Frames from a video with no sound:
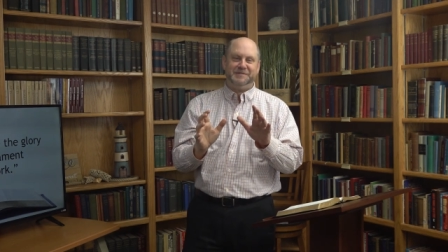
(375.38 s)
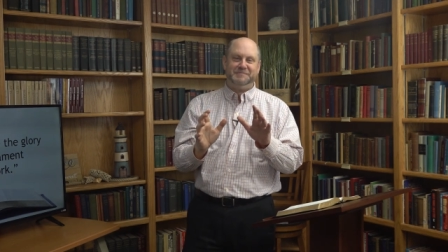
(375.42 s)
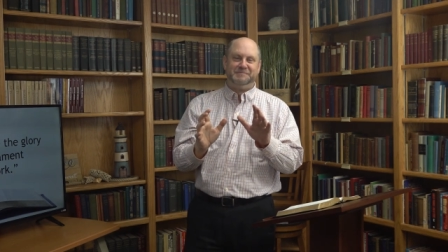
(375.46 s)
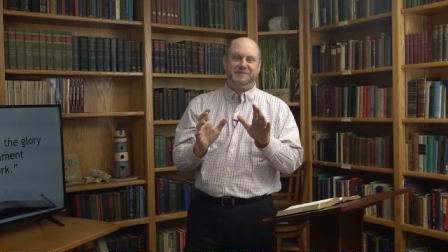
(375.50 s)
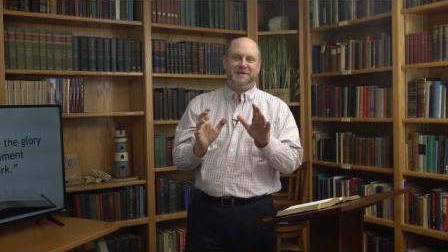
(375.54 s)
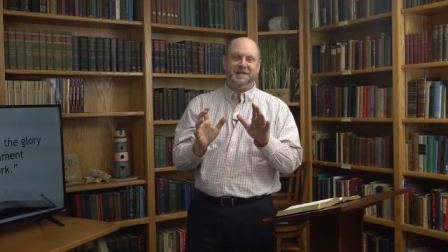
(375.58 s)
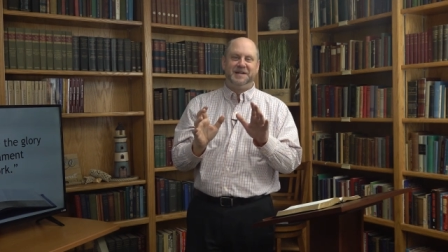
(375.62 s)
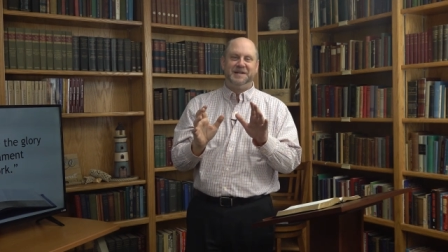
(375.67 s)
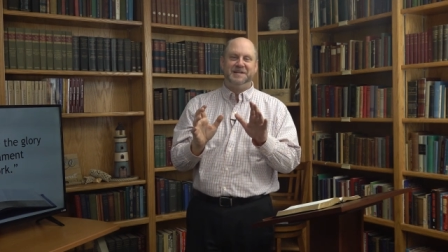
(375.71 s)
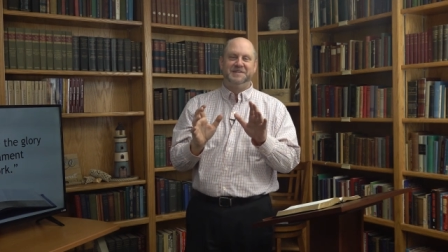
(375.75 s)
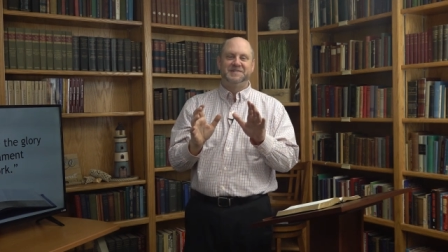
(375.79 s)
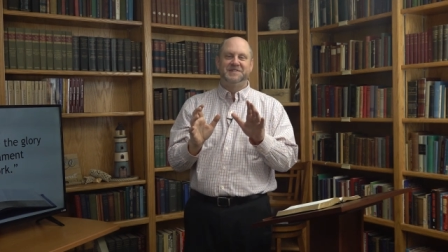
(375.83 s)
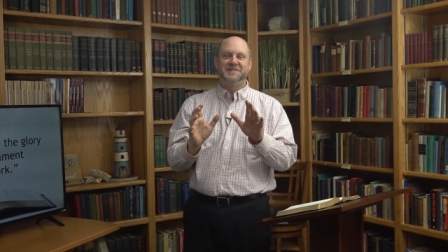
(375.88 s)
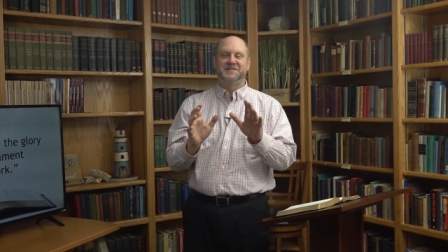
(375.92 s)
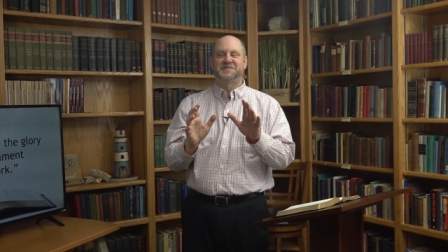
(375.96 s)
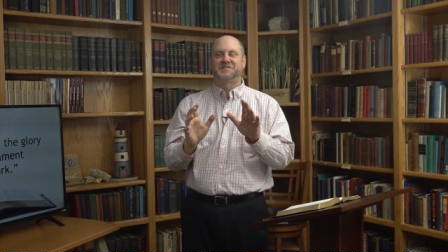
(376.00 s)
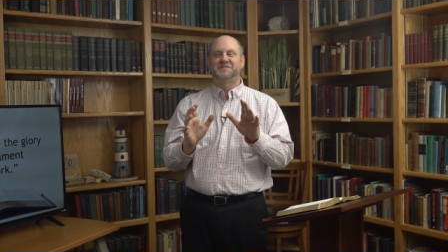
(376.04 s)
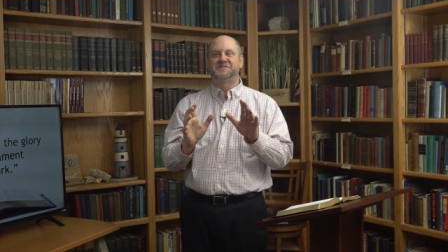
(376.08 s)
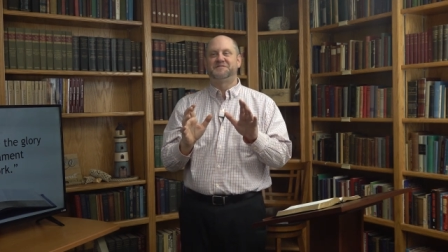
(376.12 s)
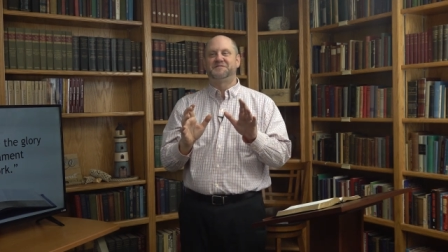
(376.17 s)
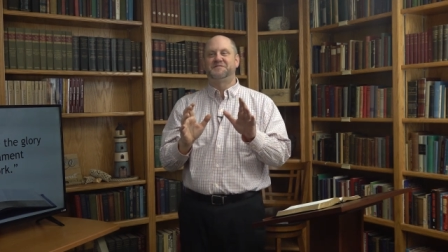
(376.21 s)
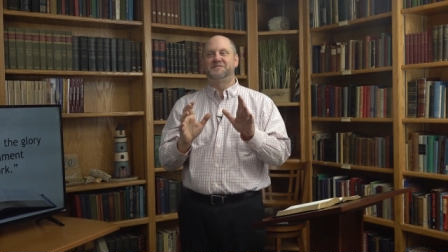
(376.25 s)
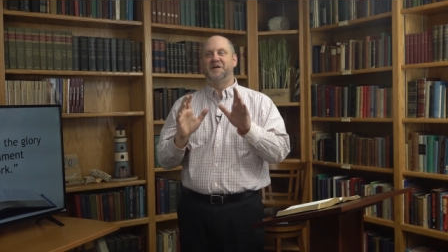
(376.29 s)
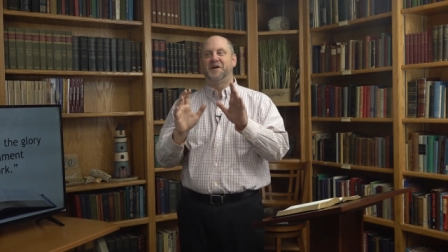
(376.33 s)
because
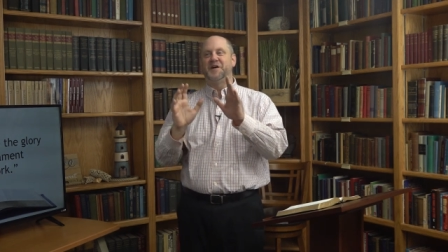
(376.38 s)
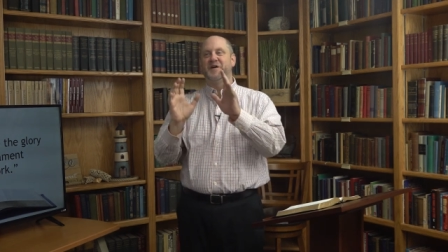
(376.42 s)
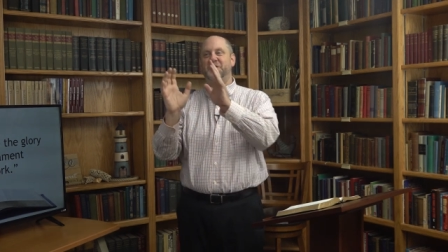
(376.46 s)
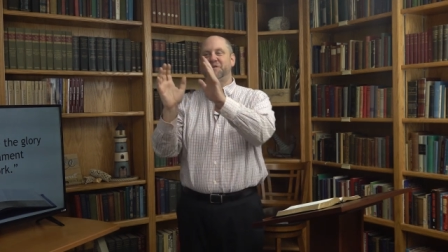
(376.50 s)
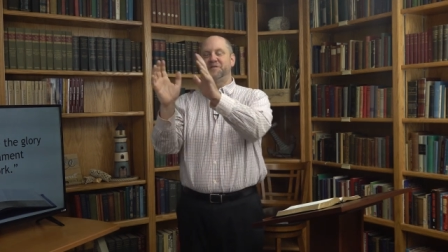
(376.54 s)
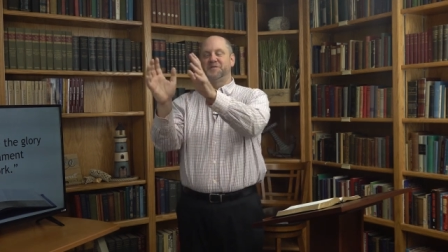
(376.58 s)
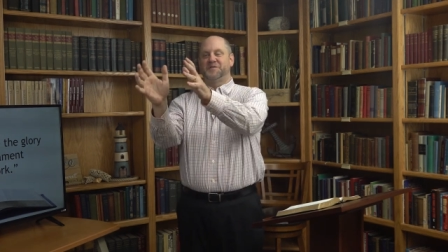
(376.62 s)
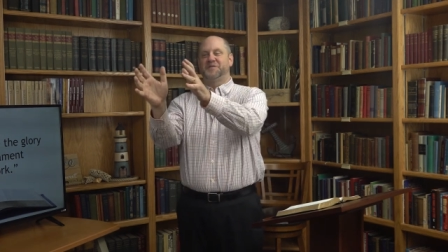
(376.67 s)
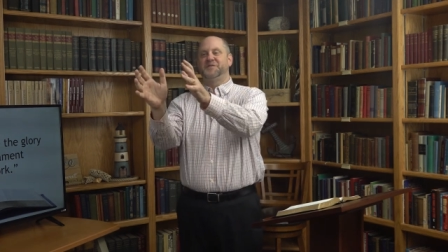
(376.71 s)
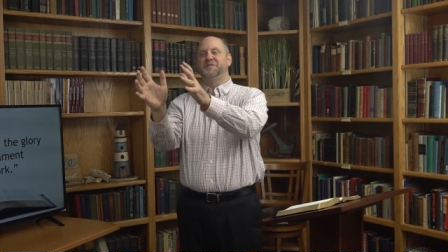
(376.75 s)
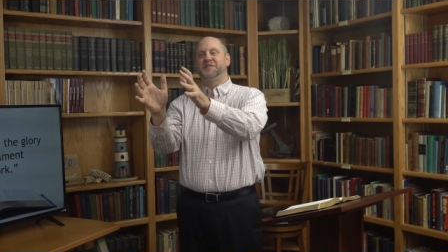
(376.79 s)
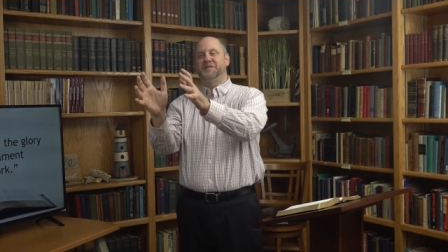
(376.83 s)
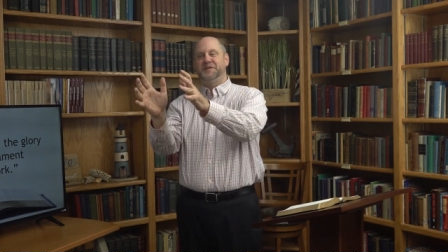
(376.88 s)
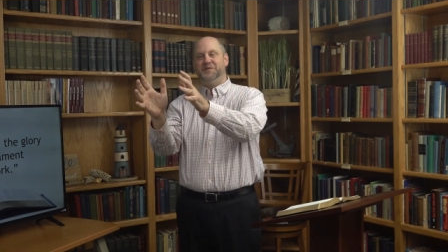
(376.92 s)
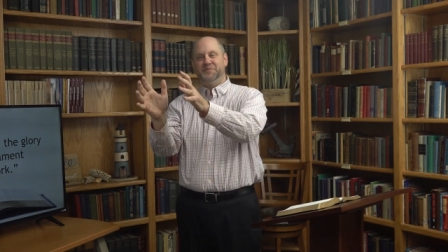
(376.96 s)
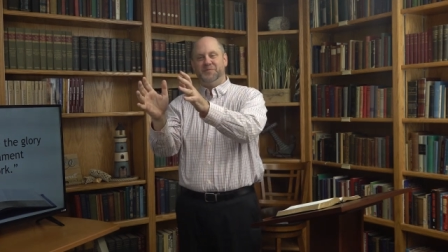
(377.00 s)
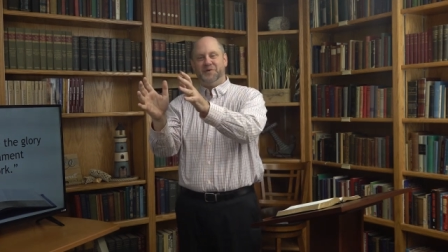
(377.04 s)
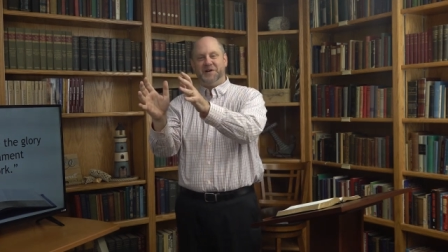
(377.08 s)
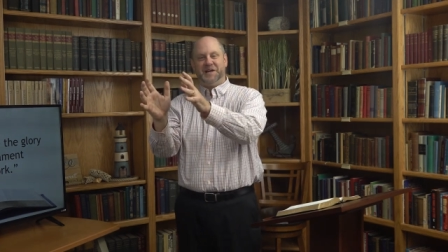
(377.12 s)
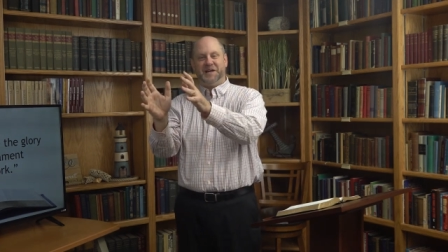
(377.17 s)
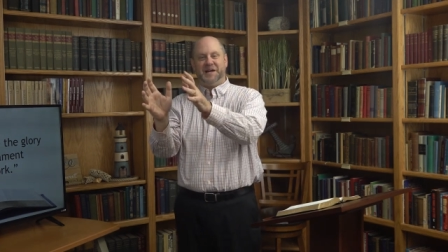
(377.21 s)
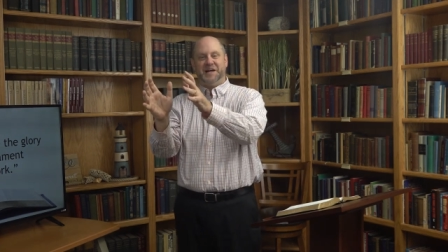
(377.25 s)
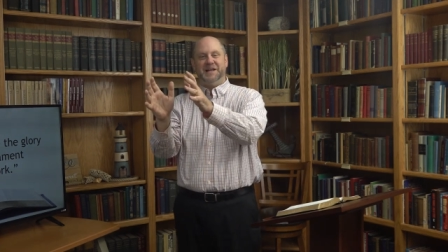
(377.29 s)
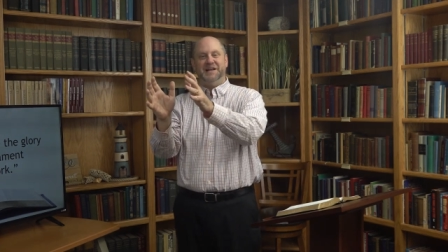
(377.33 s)
it's farther than
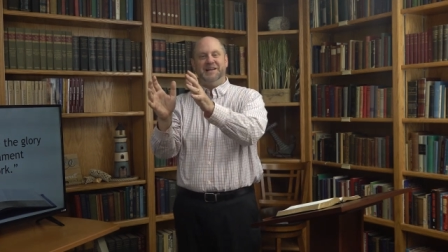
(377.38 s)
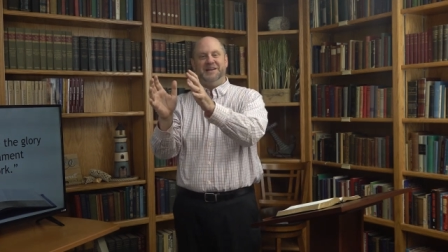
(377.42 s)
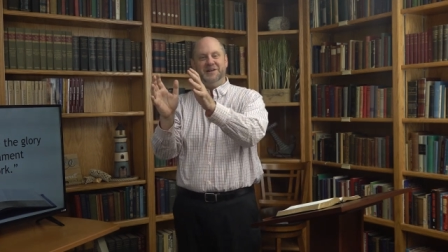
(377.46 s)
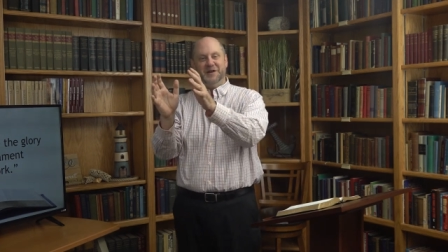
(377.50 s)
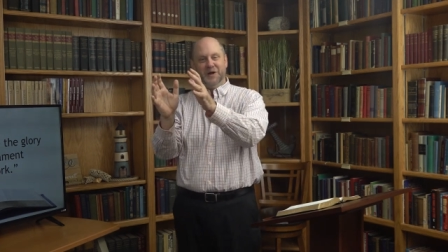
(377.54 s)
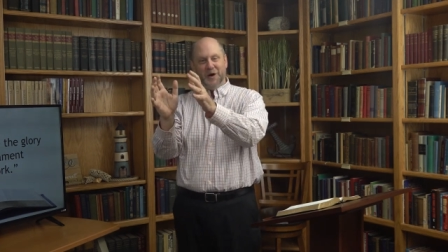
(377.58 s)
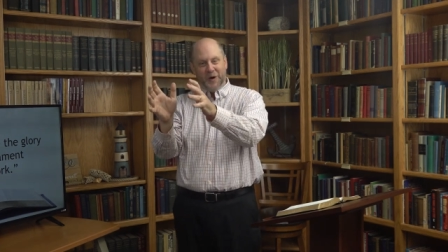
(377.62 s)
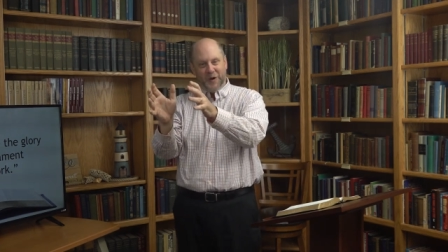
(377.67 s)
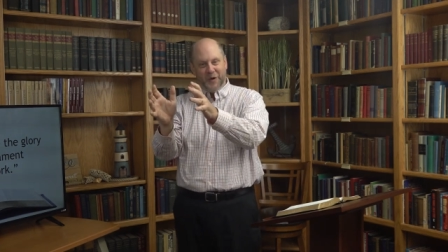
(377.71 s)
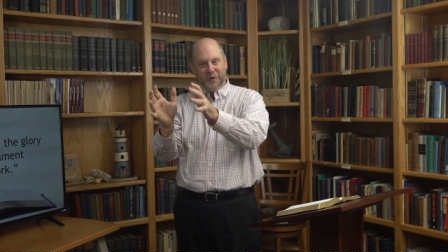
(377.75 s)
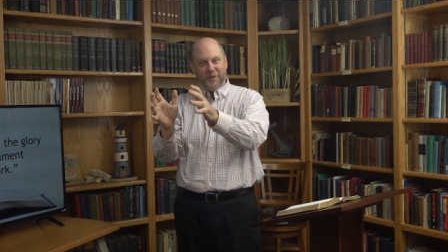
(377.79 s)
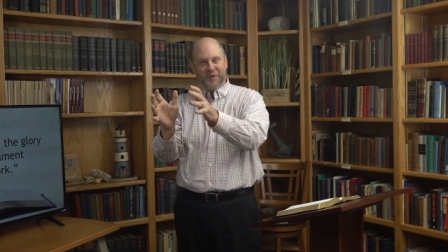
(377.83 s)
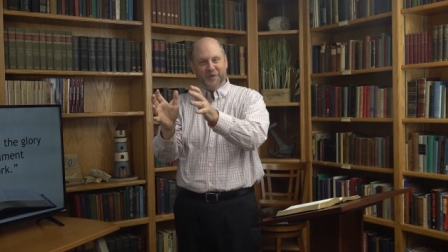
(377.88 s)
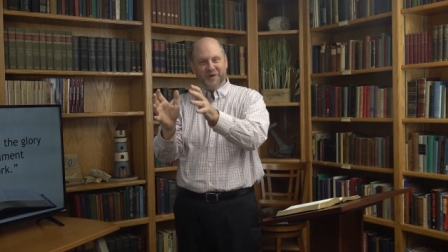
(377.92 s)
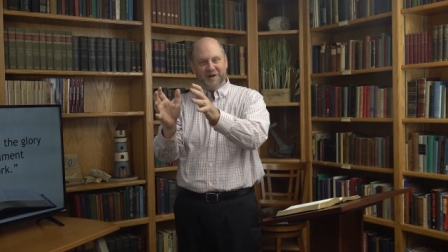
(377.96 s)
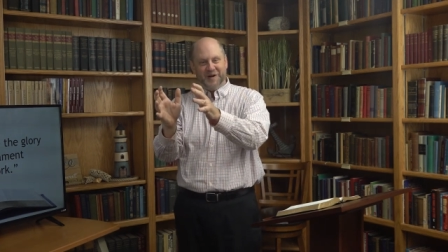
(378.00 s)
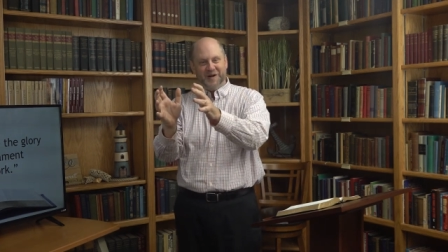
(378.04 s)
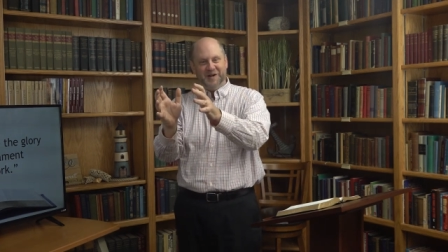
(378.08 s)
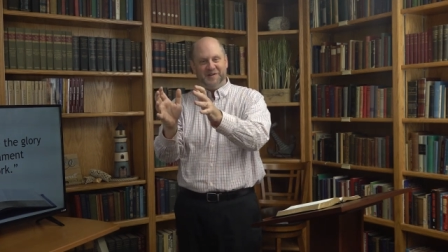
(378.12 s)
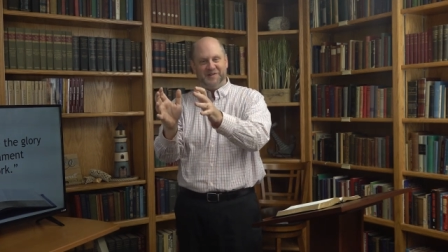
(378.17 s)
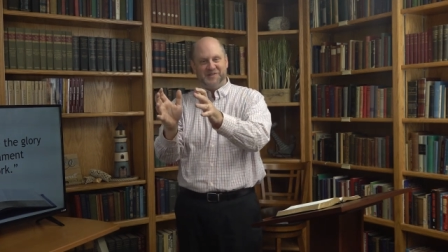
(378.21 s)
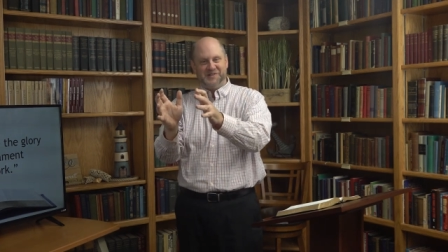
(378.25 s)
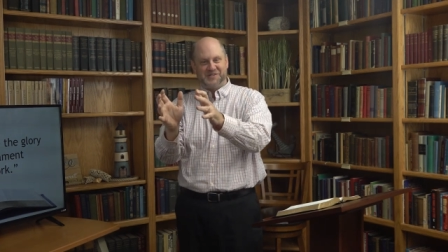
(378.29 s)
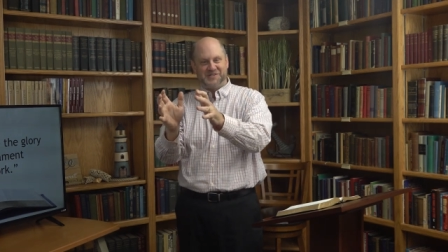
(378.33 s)
we can know
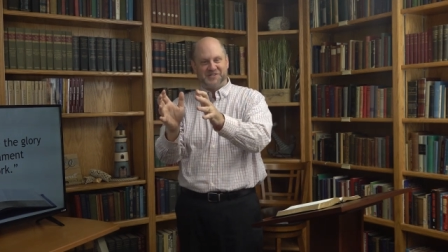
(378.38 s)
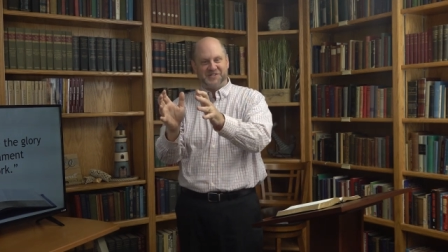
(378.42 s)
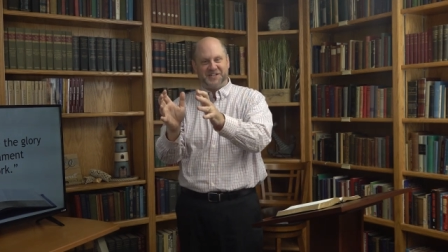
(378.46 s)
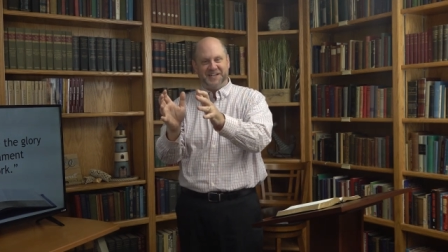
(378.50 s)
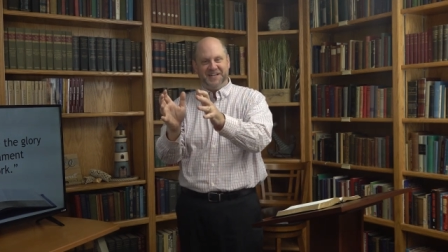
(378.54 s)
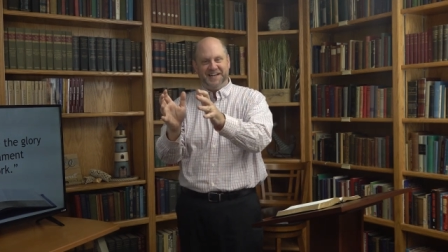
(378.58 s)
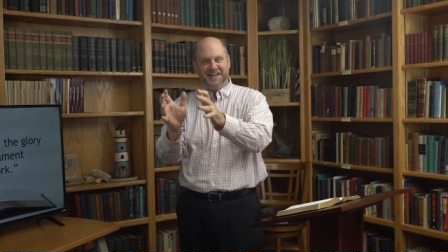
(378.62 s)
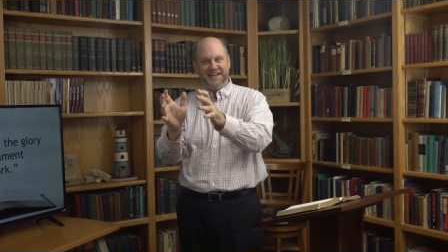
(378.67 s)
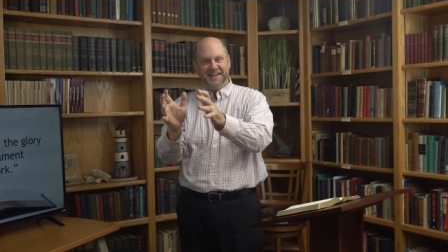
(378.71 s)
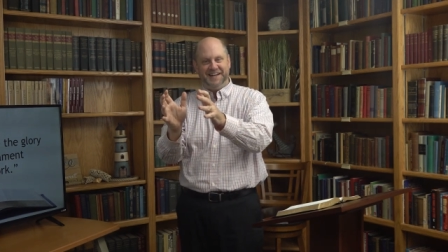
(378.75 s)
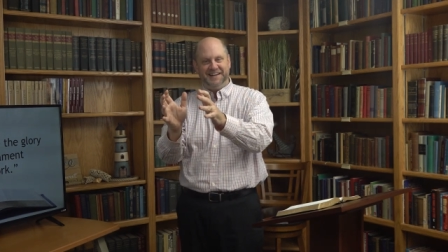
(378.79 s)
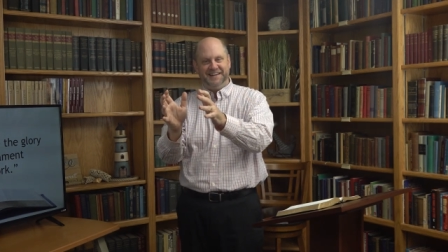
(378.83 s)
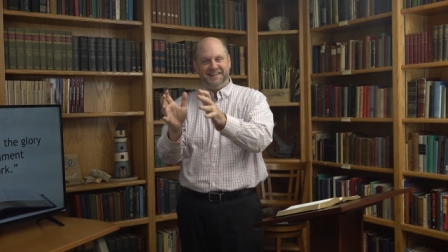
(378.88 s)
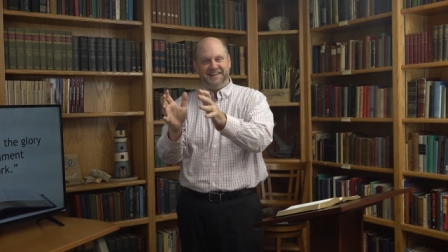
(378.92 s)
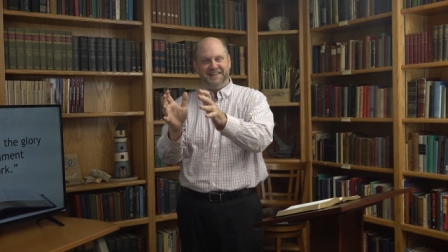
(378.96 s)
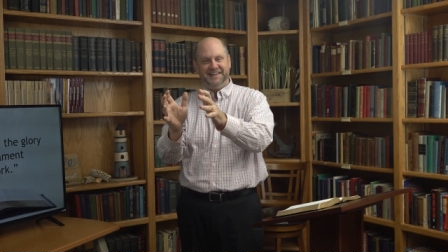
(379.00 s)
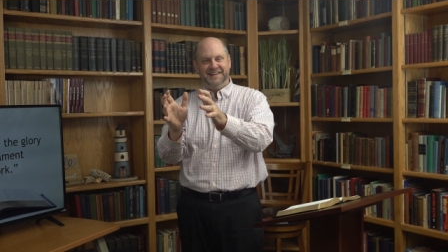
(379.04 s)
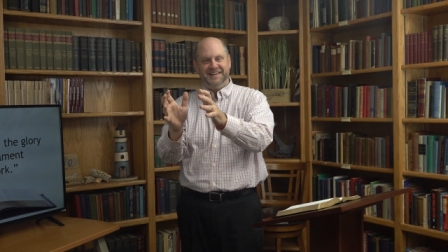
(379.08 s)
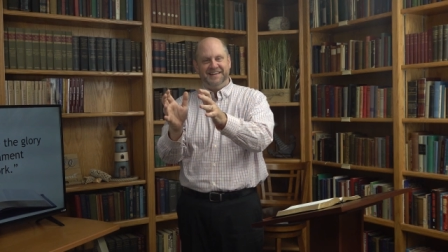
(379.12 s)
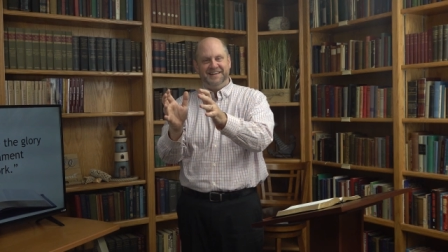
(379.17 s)
and understand,